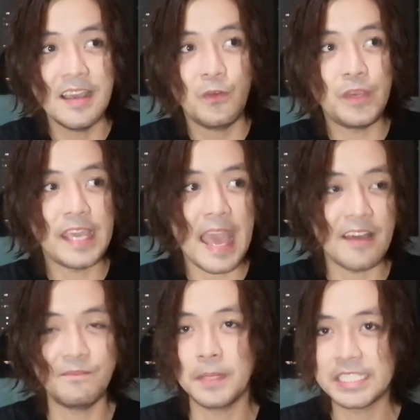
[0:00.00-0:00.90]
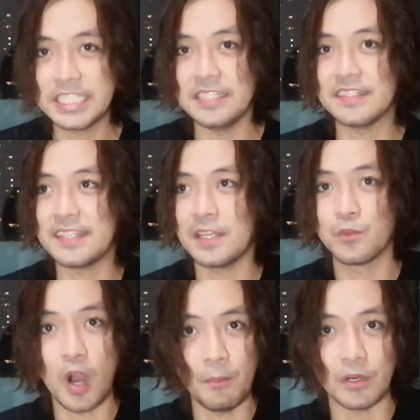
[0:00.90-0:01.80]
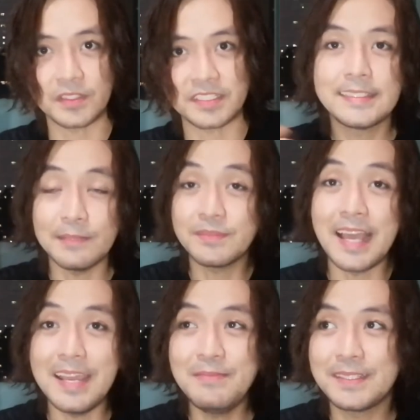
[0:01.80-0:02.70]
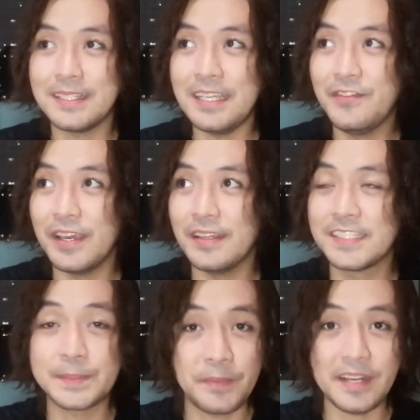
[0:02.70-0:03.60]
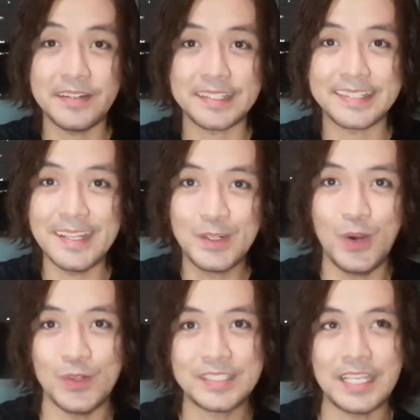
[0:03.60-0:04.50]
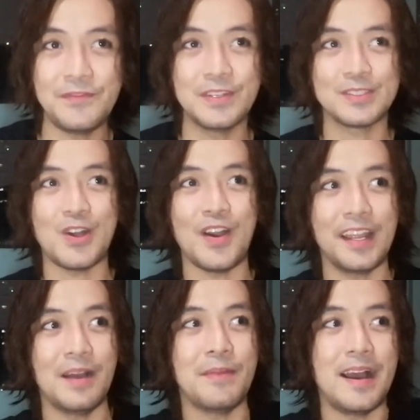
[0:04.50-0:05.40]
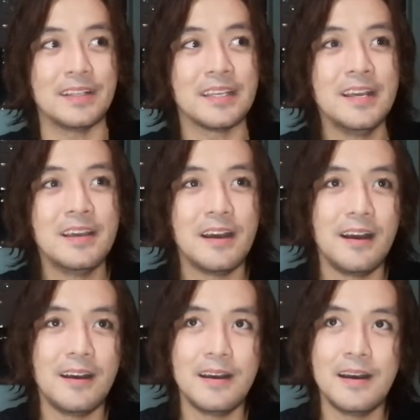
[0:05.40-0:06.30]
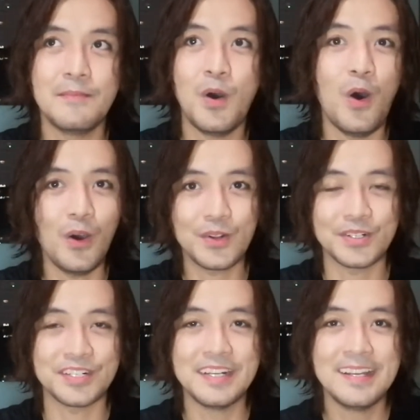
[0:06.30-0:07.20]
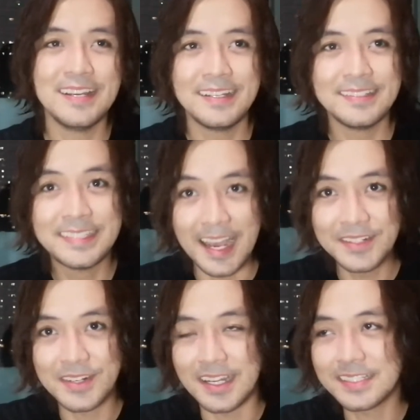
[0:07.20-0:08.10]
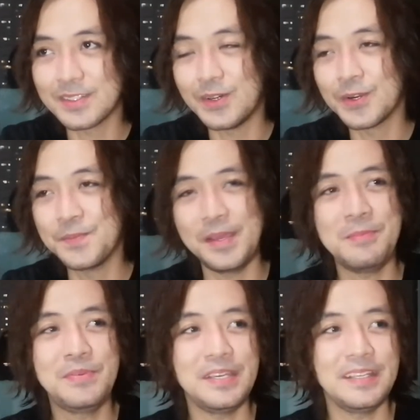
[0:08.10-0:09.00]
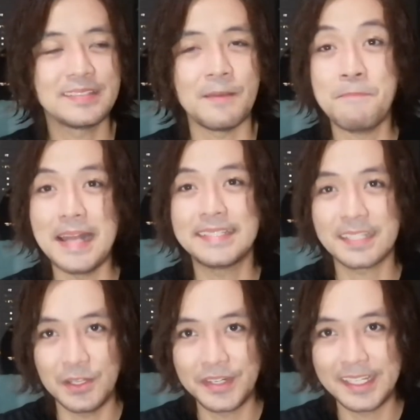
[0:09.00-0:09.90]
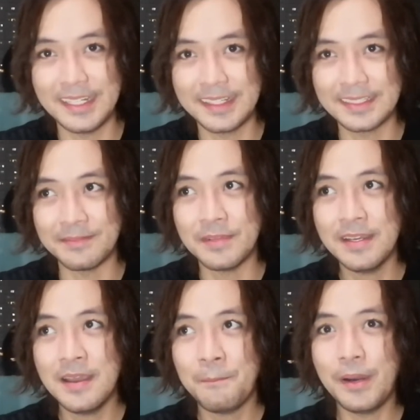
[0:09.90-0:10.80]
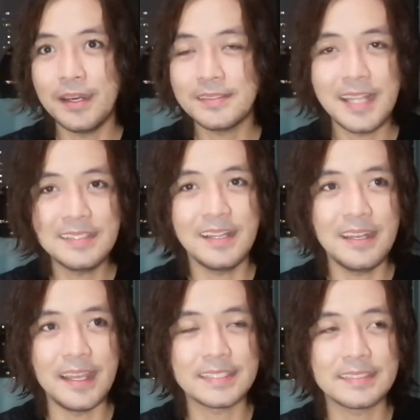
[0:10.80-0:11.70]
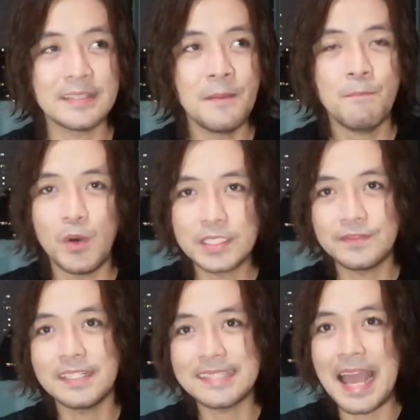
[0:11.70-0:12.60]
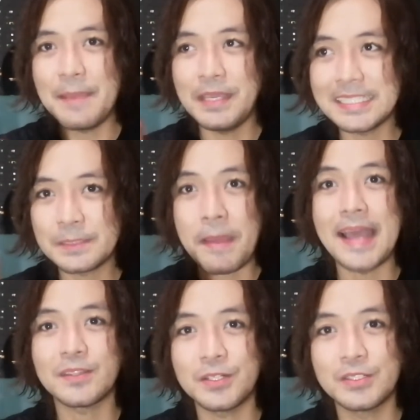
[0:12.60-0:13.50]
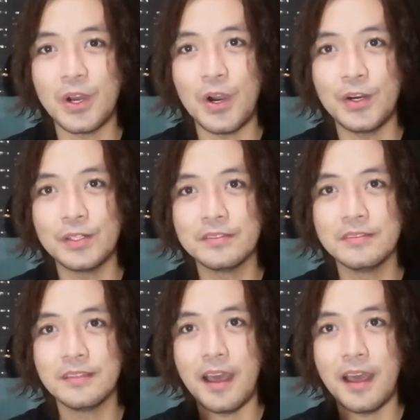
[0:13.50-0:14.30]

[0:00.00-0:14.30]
We have machines and robots, and sometimes even spirits and ghosts if you're talking about horror genres or maybe some magical realism. But nonetheless, most of the time it's patterned on